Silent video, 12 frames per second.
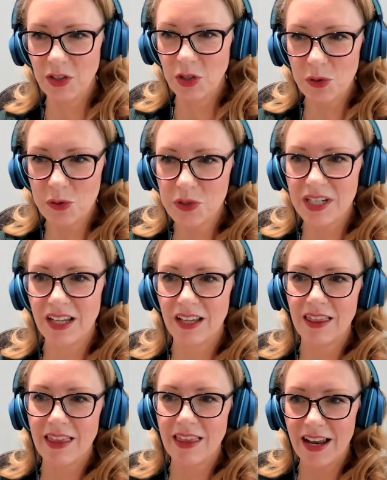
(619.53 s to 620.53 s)

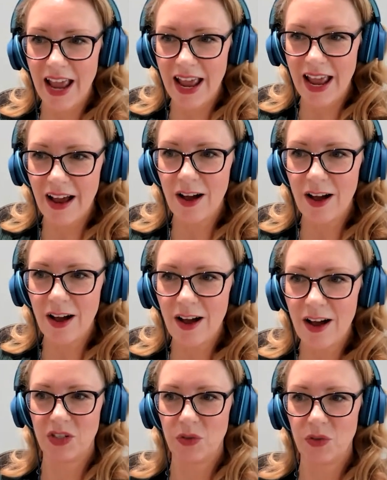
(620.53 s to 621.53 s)
using that AI
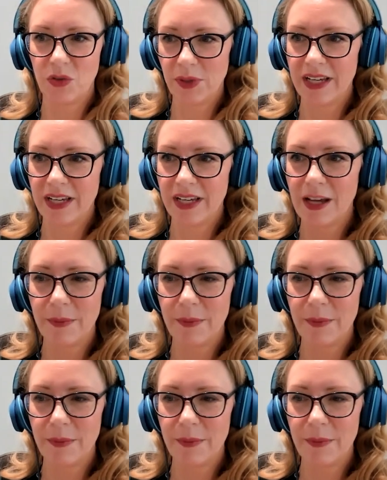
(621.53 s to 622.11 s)
augmented workplace?